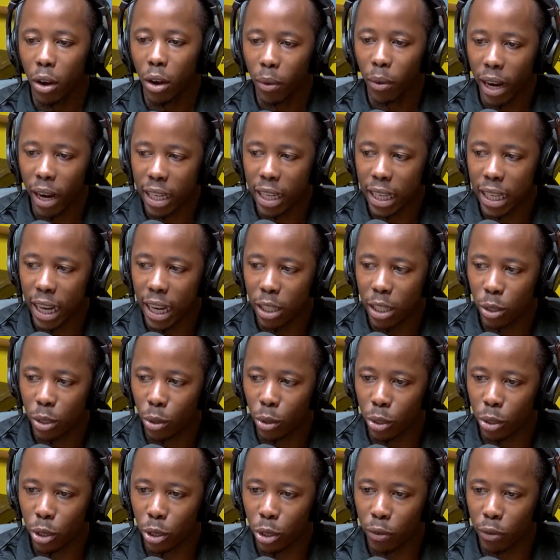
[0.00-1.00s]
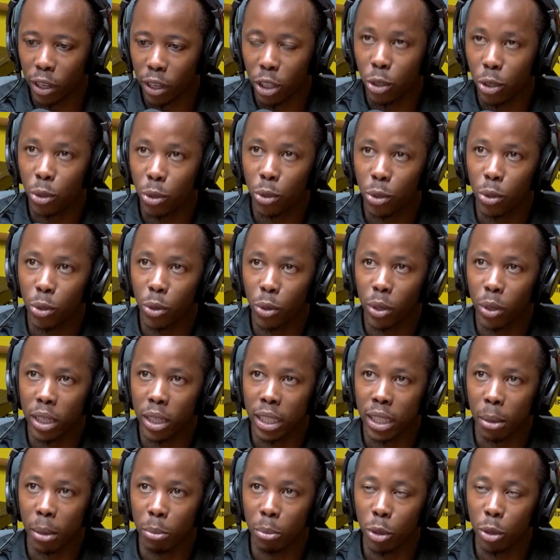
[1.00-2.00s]
All right, let's cross over
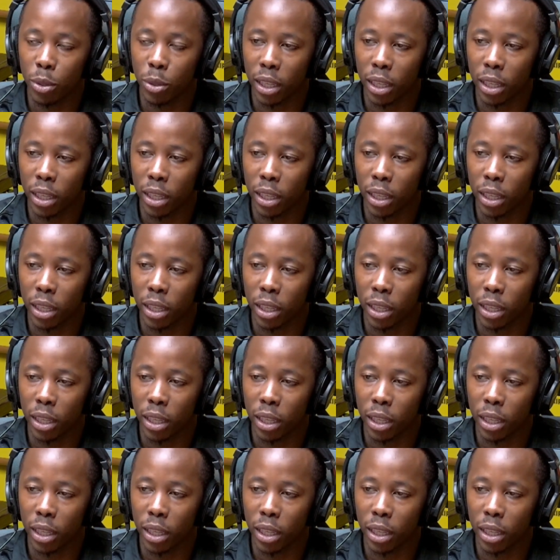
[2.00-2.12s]
to some